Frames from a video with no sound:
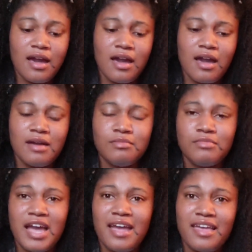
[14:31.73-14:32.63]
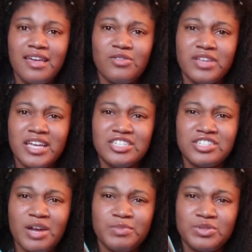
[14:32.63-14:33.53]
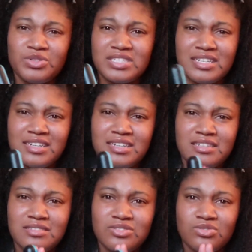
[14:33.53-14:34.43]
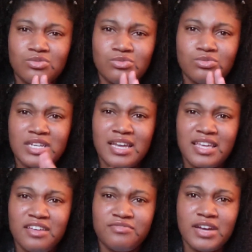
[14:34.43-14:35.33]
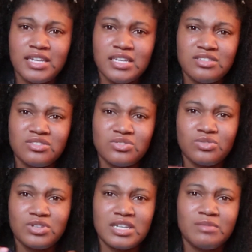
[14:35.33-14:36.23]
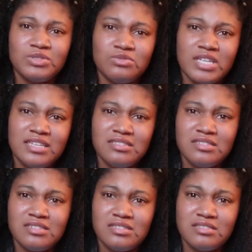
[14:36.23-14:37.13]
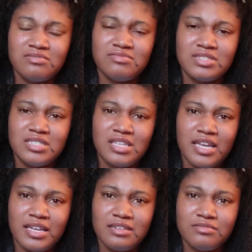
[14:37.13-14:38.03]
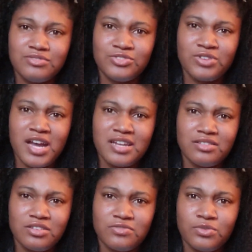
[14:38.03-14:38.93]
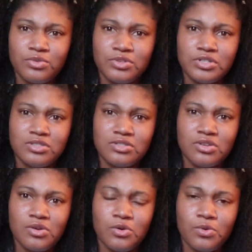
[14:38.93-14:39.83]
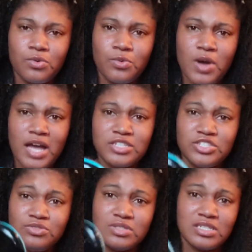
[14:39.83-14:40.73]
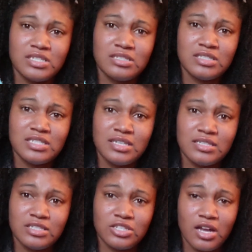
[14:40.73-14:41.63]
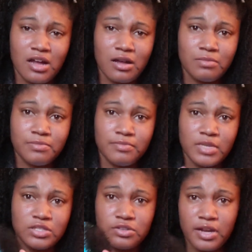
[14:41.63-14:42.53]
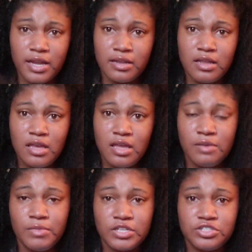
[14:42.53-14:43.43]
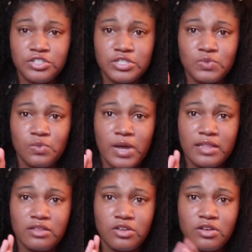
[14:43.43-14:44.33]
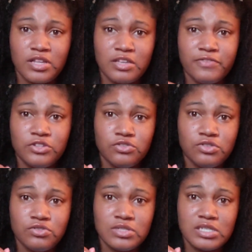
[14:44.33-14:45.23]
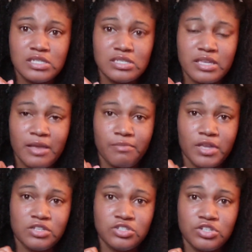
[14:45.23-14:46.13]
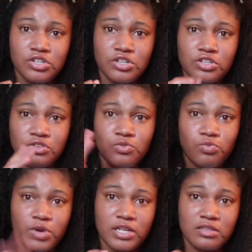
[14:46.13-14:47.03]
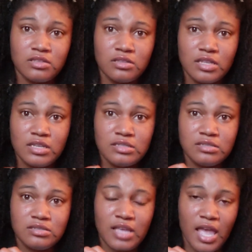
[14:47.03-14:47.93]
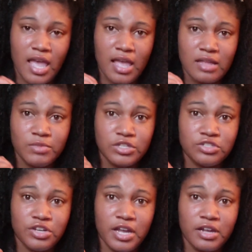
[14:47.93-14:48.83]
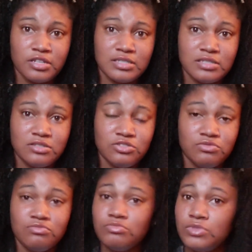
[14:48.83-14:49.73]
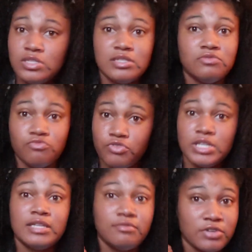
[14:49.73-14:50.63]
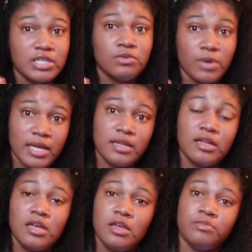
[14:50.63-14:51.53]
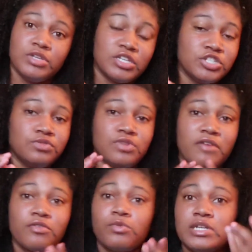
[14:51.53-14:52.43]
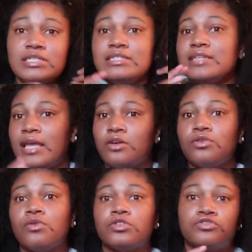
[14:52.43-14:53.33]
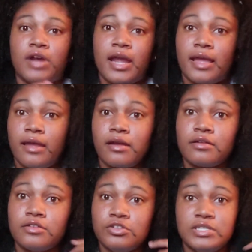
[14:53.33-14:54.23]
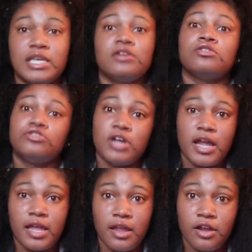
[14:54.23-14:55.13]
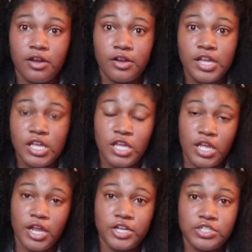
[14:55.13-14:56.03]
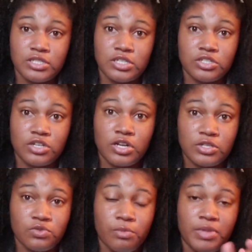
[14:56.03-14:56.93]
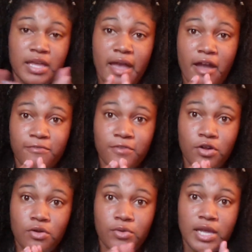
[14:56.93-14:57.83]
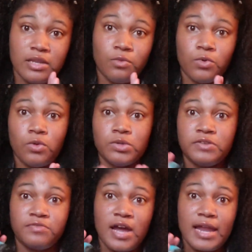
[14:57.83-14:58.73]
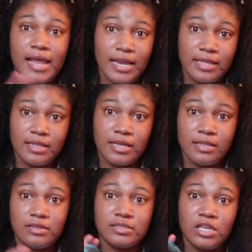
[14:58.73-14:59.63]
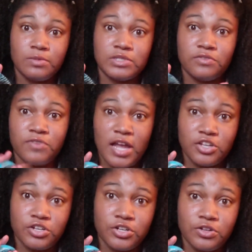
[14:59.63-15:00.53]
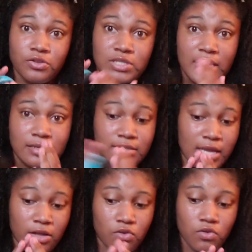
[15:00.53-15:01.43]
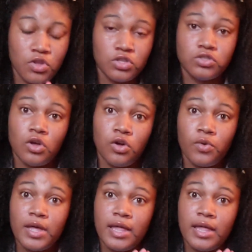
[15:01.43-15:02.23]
I hate like shopping online, so, and I can't find it in store, and I'm too lazy to really like try to look for it, so I just use this. It does the job. It's great. Make sure it's wet though. Like, if you do use this, like, make sure you wet this and make sure your hair is really, really wet, because you never want to detangle on dry hair. You tangle on dry hair, your hair just going to turn into a big afro and it won't define anything. This helps define your curls and detangle. So